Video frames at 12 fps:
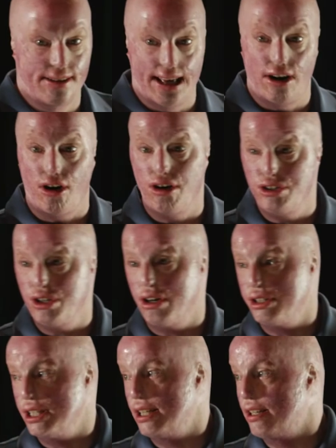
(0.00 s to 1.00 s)
that
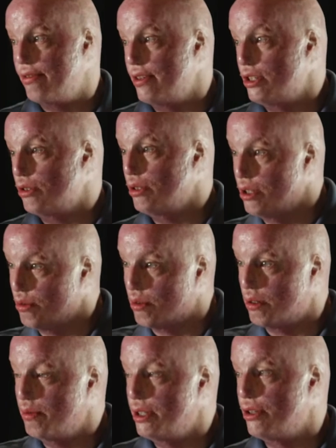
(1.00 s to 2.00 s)
hard-charging individual you
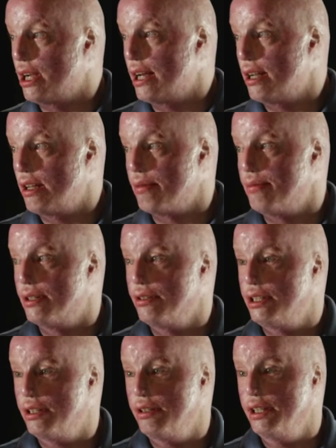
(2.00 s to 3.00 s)
were when you got out of the
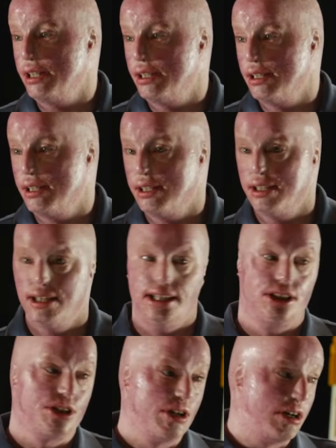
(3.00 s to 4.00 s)
military
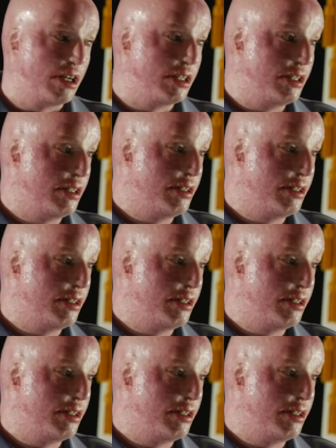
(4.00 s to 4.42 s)
is gone.